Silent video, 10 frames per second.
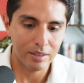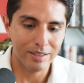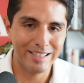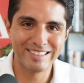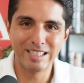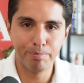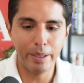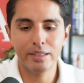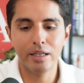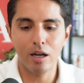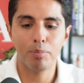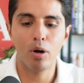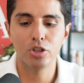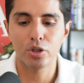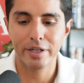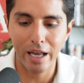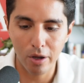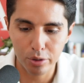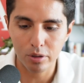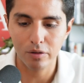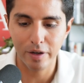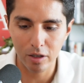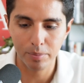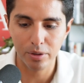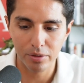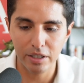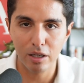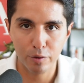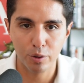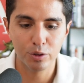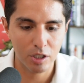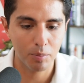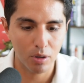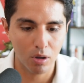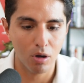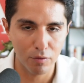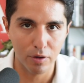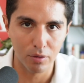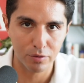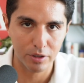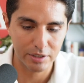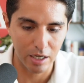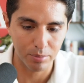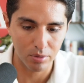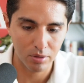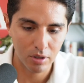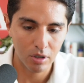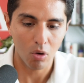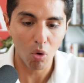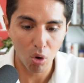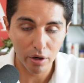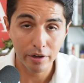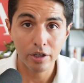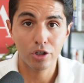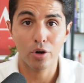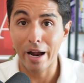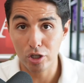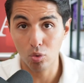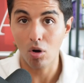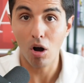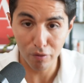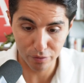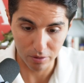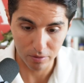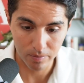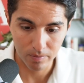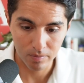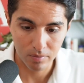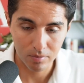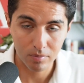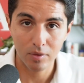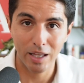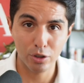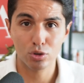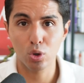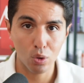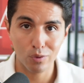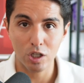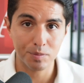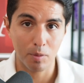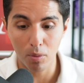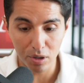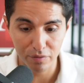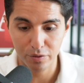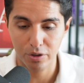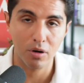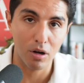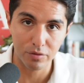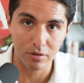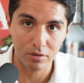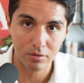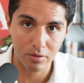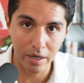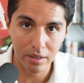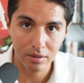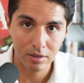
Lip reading: is dependent upon your calendar availability if you're using a book a call funnel, for example, or your actual offer and your total addressable market for your offer, right?